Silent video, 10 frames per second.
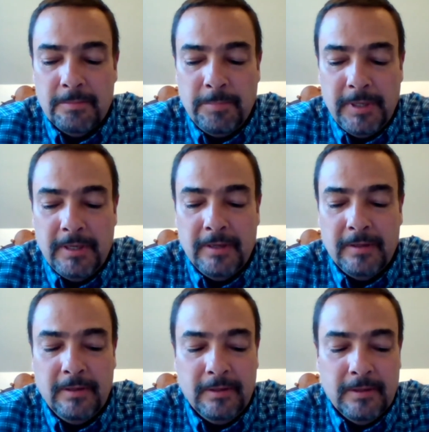
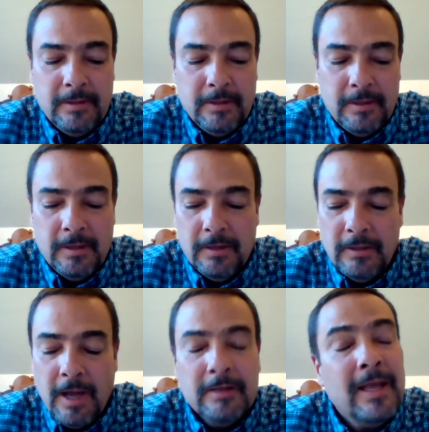
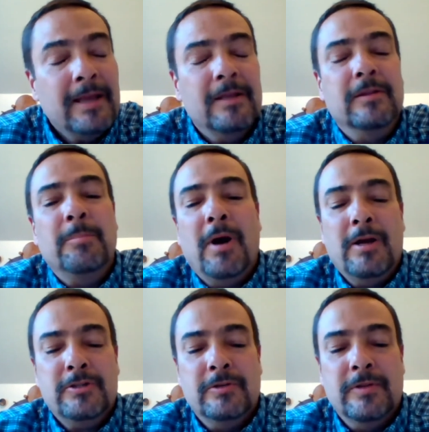taking the
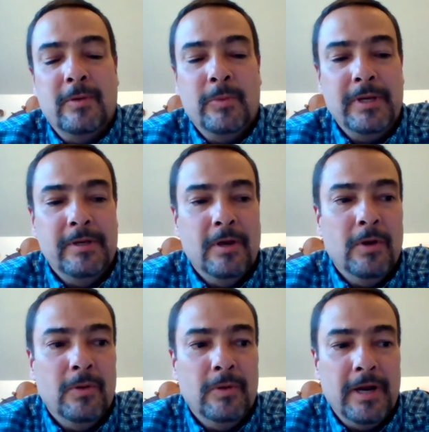posture that we
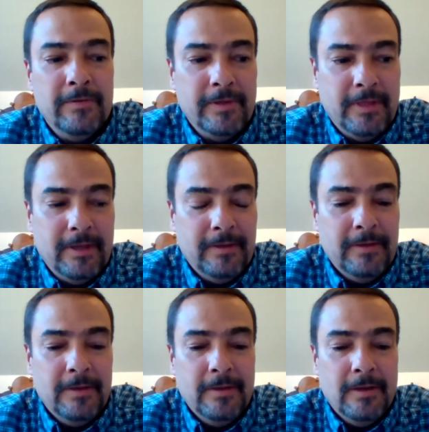know everything,
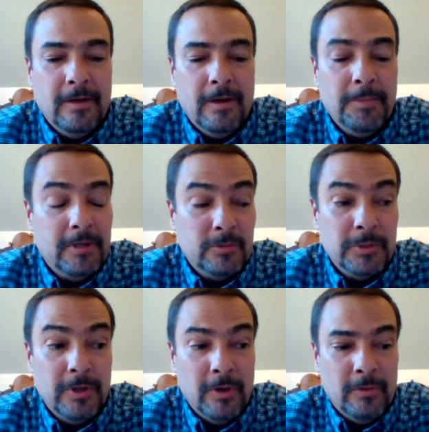because we
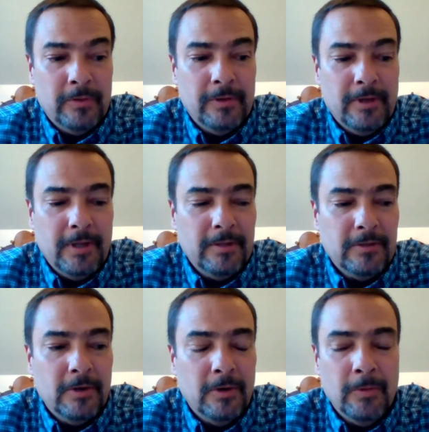don't. And
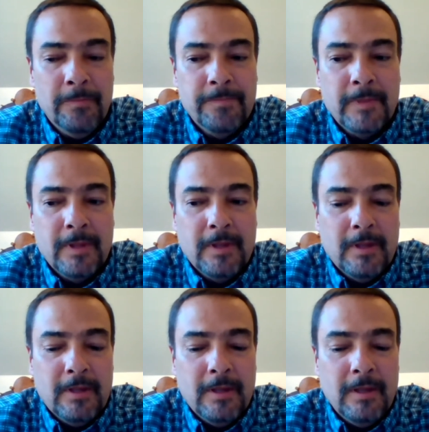so
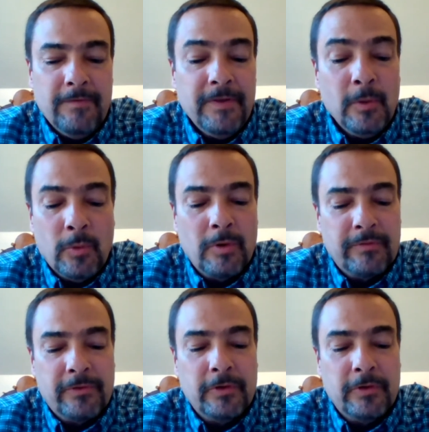if it weren't for